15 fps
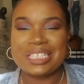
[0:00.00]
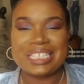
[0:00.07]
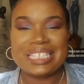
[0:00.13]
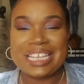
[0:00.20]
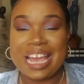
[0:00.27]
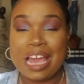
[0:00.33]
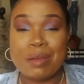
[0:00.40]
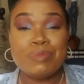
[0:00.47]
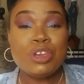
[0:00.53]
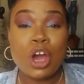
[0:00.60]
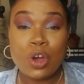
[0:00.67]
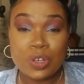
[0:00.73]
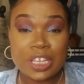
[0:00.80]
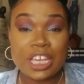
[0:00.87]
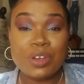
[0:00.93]
time. You
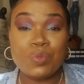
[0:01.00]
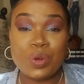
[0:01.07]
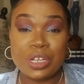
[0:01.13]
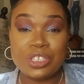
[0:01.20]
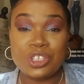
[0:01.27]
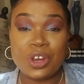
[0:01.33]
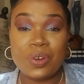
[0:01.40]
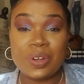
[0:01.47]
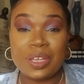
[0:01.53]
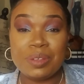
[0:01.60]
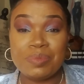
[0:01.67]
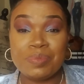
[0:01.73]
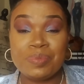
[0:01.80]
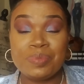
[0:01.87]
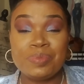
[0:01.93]
only get one journey.
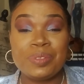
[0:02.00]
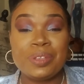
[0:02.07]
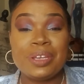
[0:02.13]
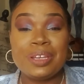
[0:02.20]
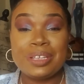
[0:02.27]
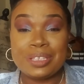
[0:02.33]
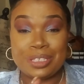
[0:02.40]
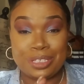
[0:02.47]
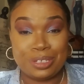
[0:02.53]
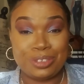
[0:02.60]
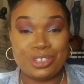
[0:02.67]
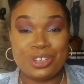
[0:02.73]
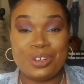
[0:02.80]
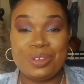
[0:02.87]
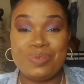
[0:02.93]
So
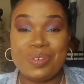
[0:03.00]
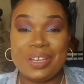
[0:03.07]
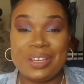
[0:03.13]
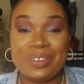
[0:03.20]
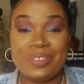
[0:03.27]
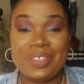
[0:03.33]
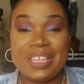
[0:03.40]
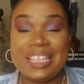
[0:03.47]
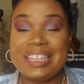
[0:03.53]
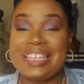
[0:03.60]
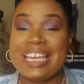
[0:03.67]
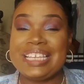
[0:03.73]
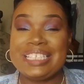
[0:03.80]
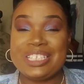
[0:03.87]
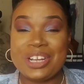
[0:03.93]
journey well.
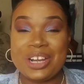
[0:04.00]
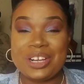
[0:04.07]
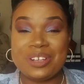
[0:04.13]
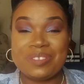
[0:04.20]
Thanks, y'all.